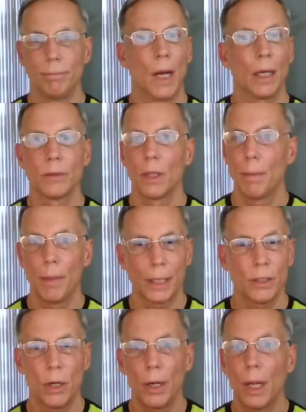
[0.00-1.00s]

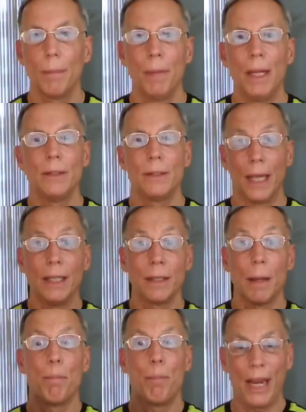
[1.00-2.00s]
oxalobacteria means it's
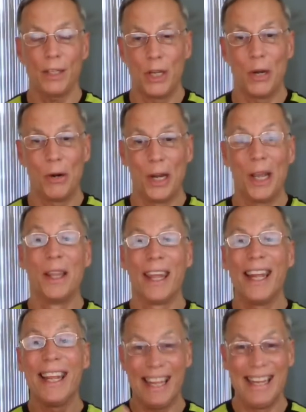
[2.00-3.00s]
a bacteria
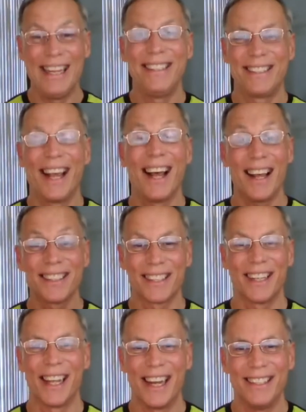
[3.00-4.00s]
that eats
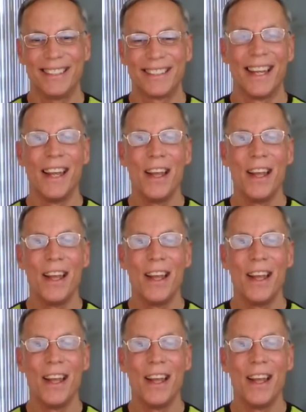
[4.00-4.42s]
oxalates.